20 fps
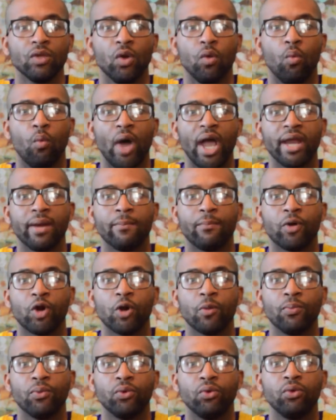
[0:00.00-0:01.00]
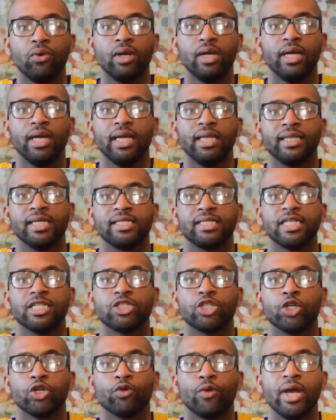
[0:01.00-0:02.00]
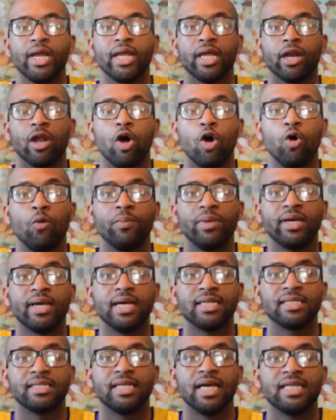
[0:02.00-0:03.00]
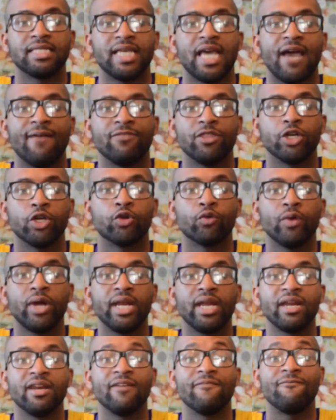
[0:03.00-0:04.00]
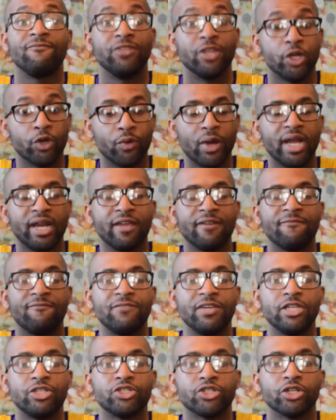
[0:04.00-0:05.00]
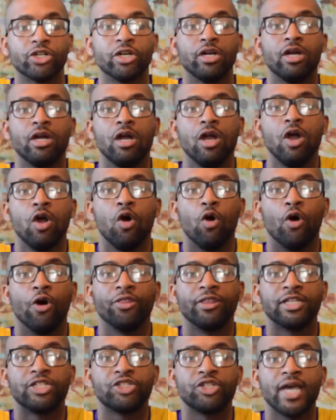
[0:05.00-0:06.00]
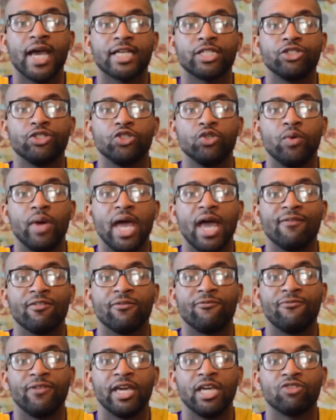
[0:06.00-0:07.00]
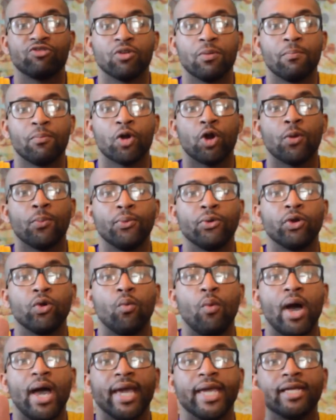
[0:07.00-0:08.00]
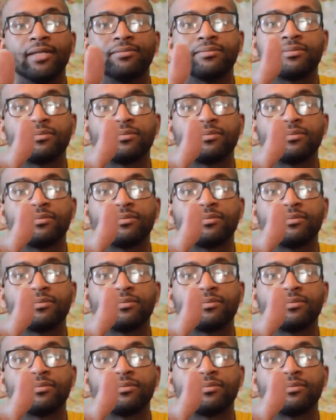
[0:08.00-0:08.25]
White and purple. This is the gradient home because it does have the gradient feature on the checks. You do have it fades from purple to white